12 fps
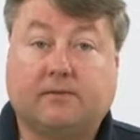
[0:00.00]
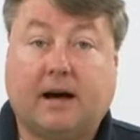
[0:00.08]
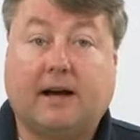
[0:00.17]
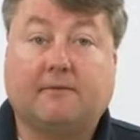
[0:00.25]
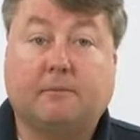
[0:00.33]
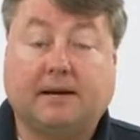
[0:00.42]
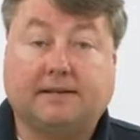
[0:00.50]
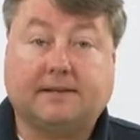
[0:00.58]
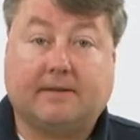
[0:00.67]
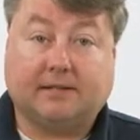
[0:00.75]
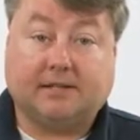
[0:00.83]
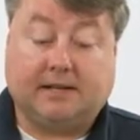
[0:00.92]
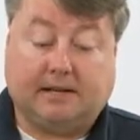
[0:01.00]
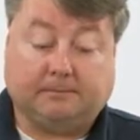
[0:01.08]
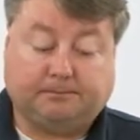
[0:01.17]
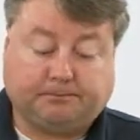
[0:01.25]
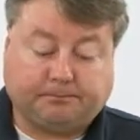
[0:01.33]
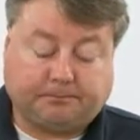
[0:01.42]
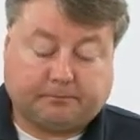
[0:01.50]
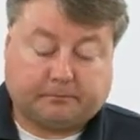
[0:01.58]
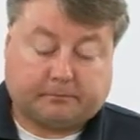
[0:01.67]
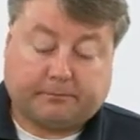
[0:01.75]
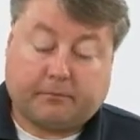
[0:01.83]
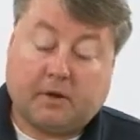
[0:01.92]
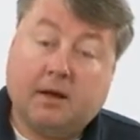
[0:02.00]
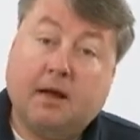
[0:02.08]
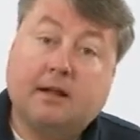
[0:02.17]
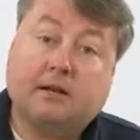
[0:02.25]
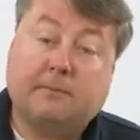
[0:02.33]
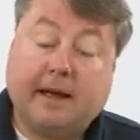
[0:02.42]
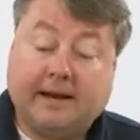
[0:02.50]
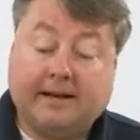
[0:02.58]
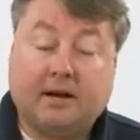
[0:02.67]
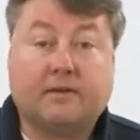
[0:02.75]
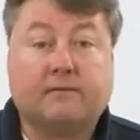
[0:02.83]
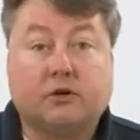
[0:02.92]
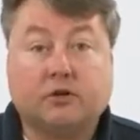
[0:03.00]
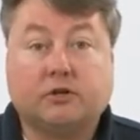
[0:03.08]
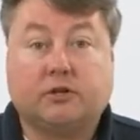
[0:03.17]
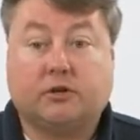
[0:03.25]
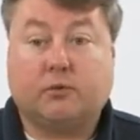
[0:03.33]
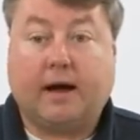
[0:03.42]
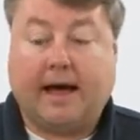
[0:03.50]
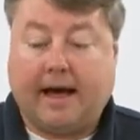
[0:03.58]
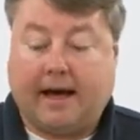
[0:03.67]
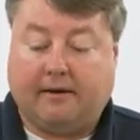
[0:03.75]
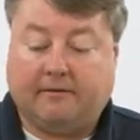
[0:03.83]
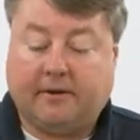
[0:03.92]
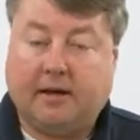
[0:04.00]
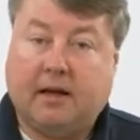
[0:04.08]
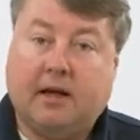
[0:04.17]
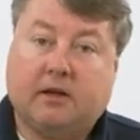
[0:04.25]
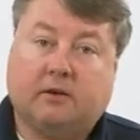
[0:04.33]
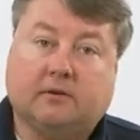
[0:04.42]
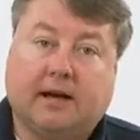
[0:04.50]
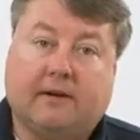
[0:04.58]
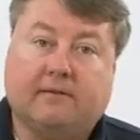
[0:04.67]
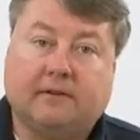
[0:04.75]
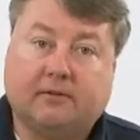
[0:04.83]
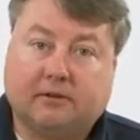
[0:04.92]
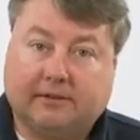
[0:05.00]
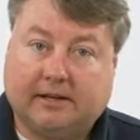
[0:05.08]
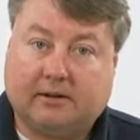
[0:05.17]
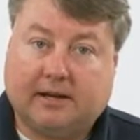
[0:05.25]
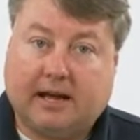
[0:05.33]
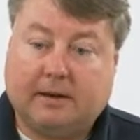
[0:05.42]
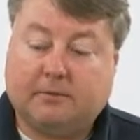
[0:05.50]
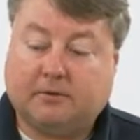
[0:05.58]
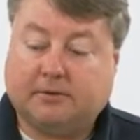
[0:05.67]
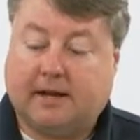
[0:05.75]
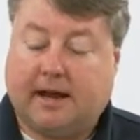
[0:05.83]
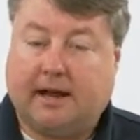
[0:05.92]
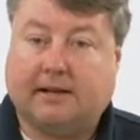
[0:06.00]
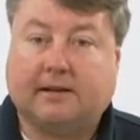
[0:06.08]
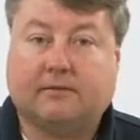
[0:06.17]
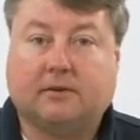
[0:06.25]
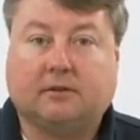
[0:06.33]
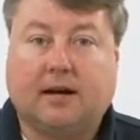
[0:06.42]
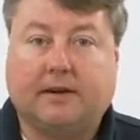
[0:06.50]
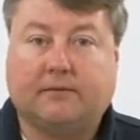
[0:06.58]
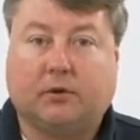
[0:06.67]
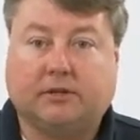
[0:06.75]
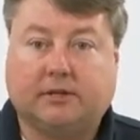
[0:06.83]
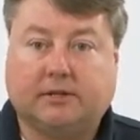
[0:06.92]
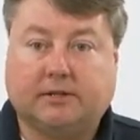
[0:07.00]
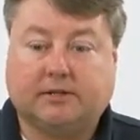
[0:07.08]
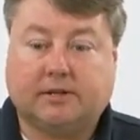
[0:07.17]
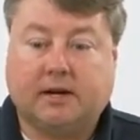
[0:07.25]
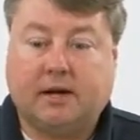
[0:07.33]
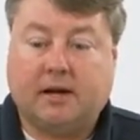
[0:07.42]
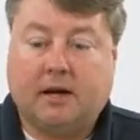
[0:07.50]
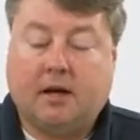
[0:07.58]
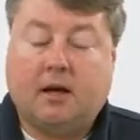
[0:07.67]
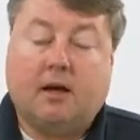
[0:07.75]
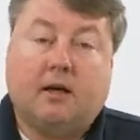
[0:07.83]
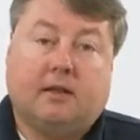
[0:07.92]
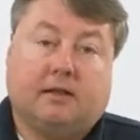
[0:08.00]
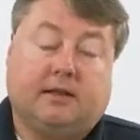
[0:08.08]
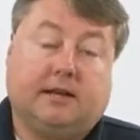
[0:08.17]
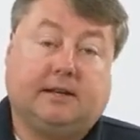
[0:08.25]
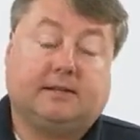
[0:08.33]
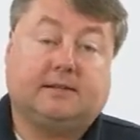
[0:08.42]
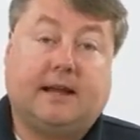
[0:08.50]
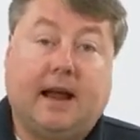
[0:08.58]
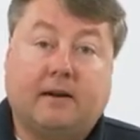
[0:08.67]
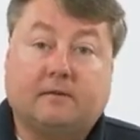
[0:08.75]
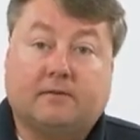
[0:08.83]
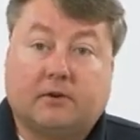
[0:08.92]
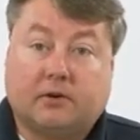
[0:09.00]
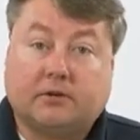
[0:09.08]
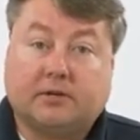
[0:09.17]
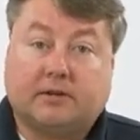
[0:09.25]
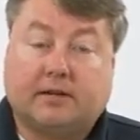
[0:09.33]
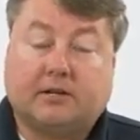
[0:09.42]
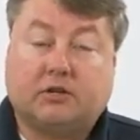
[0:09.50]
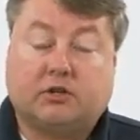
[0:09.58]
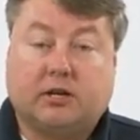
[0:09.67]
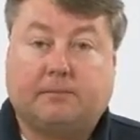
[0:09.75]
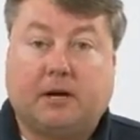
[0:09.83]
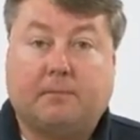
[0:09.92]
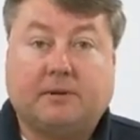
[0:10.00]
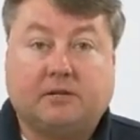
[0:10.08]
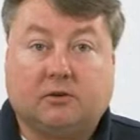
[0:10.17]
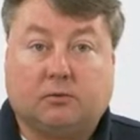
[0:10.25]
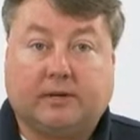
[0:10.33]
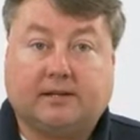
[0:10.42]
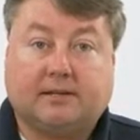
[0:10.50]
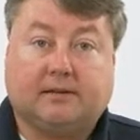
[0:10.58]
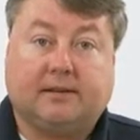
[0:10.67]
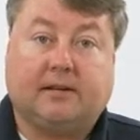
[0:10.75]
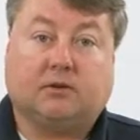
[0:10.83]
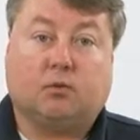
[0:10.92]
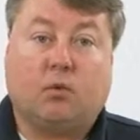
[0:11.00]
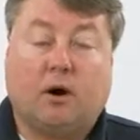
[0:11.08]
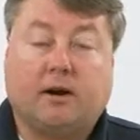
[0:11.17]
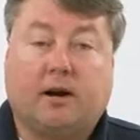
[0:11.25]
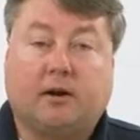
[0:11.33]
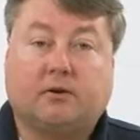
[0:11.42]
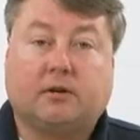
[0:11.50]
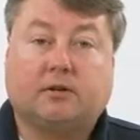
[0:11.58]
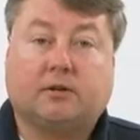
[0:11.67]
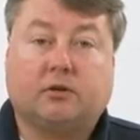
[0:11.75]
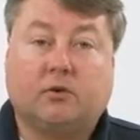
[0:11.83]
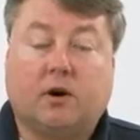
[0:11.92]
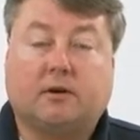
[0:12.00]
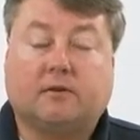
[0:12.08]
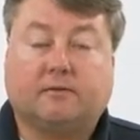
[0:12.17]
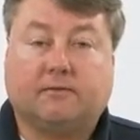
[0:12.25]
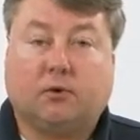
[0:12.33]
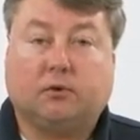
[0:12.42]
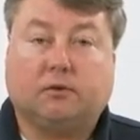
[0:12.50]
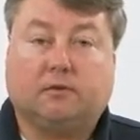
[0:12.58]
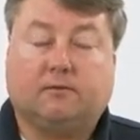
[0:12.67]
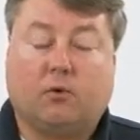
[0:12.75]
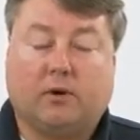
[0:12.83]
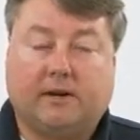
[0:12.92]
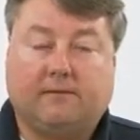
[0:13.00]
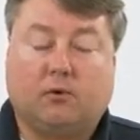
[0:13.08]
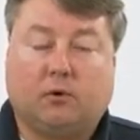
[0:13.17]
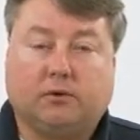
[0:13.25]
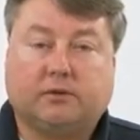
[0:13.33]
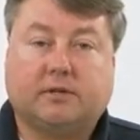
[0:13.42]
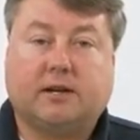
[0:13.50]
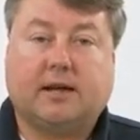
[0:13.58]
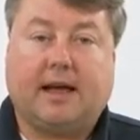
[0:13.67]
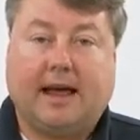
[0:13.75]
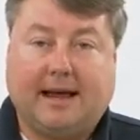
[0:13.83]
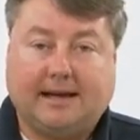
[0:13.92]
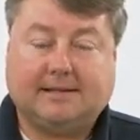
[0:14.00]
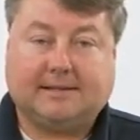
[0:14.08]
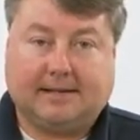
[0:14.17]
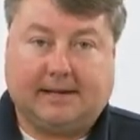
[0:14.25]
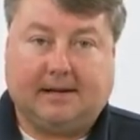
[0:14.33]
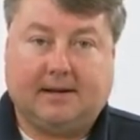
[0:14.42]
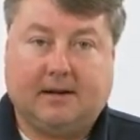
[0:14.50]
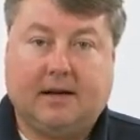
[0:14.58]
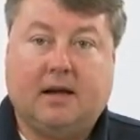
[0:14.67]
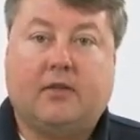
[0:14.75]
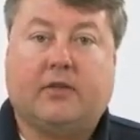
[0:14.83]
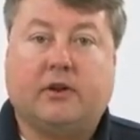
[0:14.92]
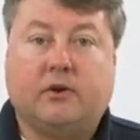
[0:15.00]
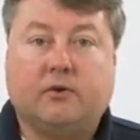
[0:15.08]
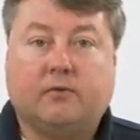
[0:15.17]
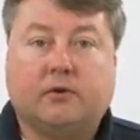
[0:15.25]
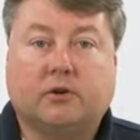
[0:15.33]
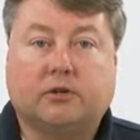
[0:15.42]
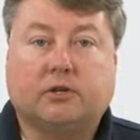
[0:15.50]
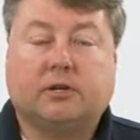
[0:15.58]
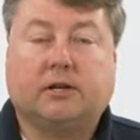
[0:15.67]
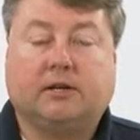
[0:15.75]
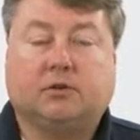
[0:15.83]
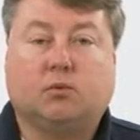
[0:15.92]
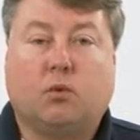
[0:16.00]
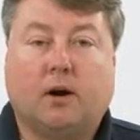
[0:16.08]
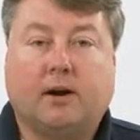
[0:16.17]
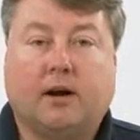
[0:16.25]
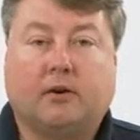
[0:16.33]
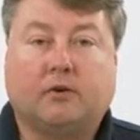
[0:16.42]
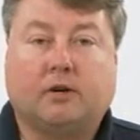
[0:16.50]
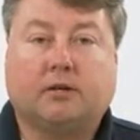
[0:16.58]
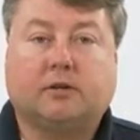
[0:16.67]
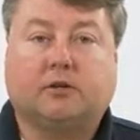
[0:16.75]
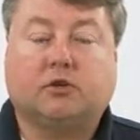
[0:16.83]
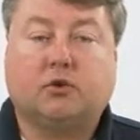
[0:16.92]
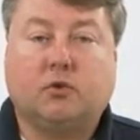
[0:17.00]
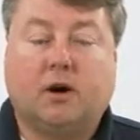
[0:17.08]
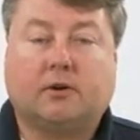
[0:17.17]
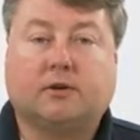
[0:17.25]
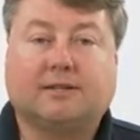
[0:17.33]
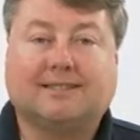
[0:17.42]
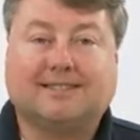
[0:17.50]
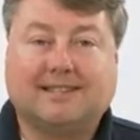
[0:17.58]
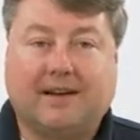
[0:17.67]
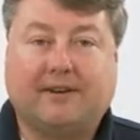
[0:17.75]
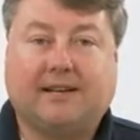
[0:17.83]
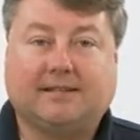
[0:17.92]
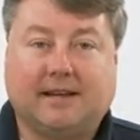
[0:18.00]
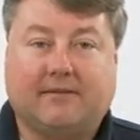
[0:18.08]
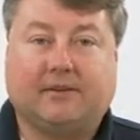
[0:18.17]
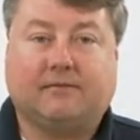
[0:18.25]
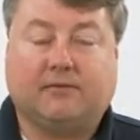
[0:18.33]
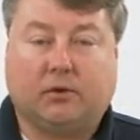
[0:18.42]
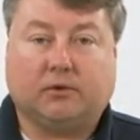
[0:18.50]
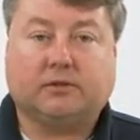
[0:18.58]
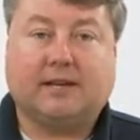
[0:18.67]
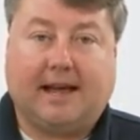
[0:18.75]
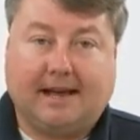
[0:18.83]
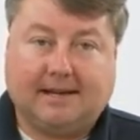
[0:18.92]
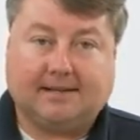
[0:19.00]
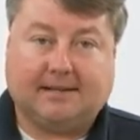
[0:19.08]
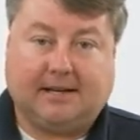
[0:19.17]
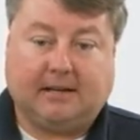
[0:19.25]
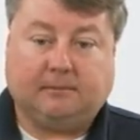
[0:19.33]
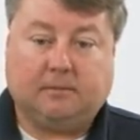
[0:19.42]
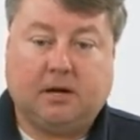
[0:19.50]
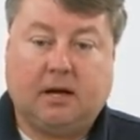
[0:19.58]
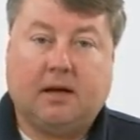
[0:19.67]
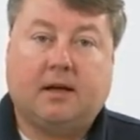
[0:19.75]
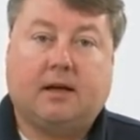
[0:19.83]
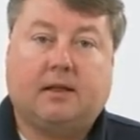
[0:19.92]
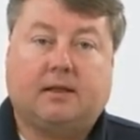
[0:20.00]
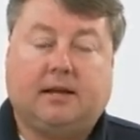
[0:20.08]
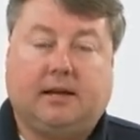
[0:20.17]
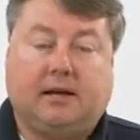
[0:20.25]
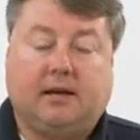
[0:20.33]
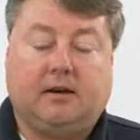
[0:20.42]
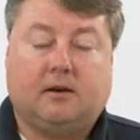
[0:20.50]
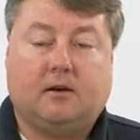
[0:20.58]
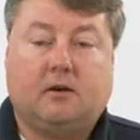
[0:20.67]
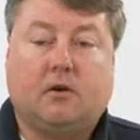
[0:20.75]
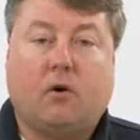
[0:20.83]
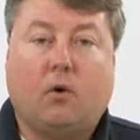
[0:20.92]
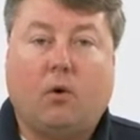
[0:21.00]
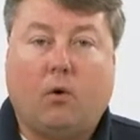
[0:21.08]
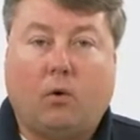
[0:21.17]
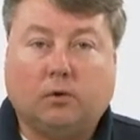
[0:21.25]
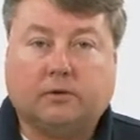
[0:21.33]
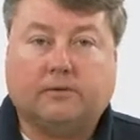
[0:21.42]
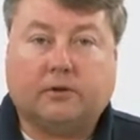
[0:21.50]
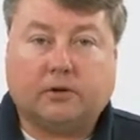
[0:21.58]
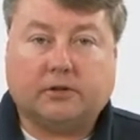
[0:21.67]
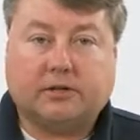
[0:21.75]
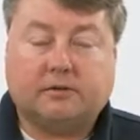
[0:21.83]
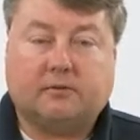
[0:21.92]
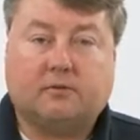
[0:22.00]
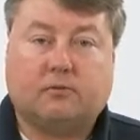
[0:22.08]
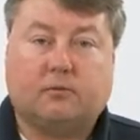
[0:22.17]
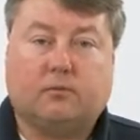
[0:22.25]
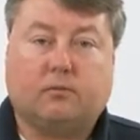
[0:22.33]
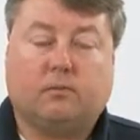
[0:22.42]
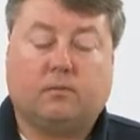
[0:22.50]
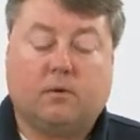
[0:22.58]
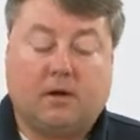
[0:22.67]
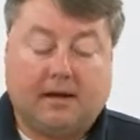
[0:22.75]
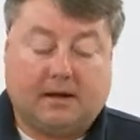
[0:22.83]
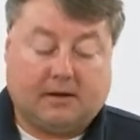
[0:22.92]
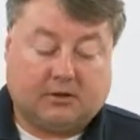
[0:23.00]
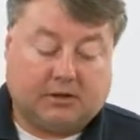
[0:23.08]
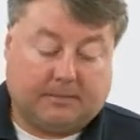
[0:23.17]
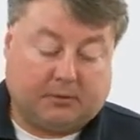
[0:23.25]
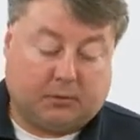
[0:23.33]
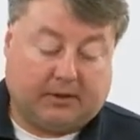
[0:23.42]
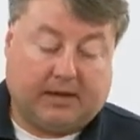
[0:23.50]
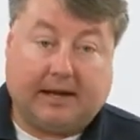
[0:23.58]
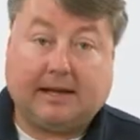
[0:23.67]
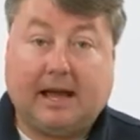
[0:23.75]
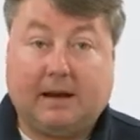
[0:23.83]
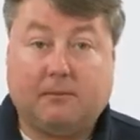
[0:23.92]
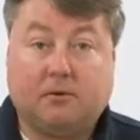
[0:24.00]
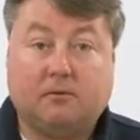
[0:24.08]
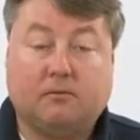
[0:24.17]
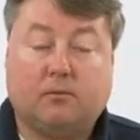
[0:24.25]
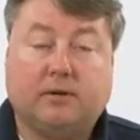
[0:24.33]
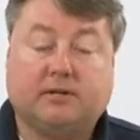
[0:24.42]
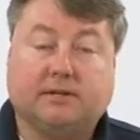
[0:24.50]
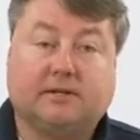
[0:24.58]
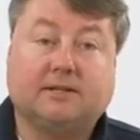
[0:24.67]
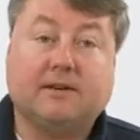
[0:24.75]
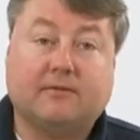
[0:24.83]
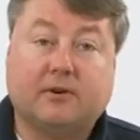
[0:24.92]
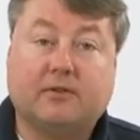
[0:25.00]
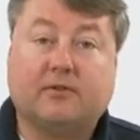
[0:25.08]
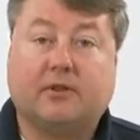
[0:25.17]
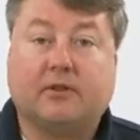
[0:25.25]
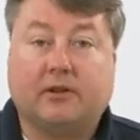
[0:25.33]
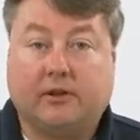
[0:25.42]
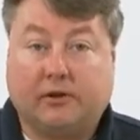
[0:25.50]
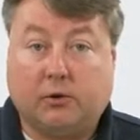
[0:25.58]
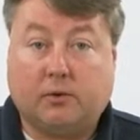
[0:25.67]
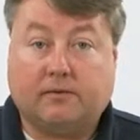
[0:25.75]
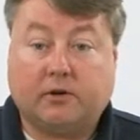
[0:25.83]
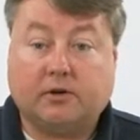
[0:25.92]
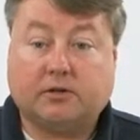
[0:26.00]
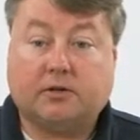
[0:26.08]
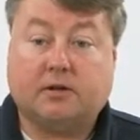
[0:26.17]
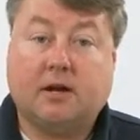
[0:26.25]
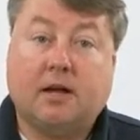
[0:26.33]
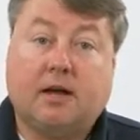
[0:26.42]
5 by 17. Depending on the version you have, you'll have different leader cables and different line voltages. The standard version that's shipped up until recently is 100 to 240 volts AC. The new version is 100 to 277 volts AC. The older version ships with a cable which is different than the newer version,